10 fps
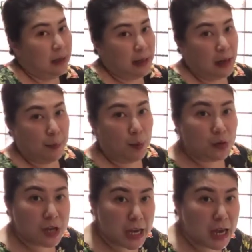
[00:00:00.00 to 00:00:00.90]
that I
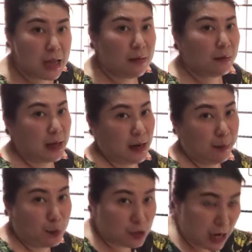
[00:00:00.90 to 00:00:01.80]
push in, that I
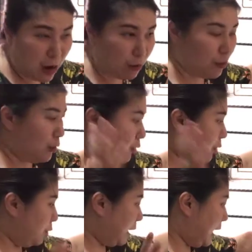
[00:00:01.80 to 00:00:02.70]
push out.
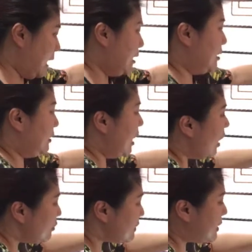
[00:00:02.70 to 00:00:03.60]
Okay,
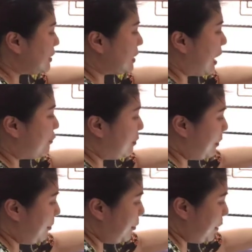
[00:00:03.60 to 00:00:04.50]
now since I
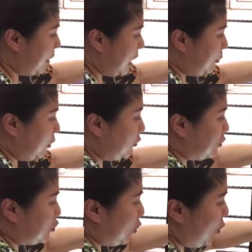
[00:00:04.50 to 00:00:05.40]
remember, I'm going to
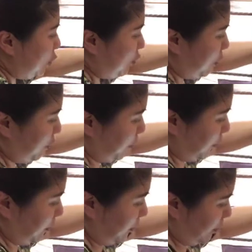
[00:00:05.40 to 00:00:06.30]
show you.
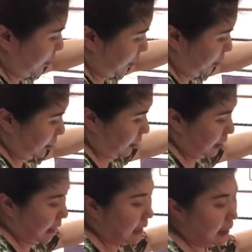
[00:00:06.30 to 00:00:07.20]

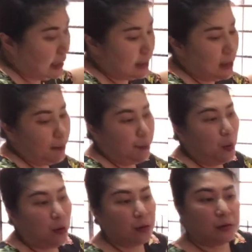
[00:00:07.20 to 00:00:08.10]
It is a
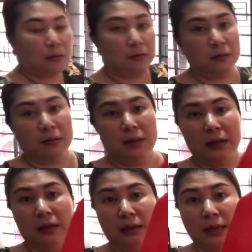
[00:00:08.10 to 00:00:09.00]
board.
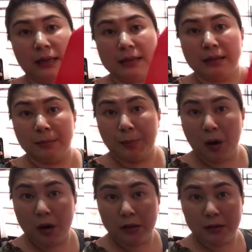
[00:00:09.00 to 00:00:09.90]
It is a board.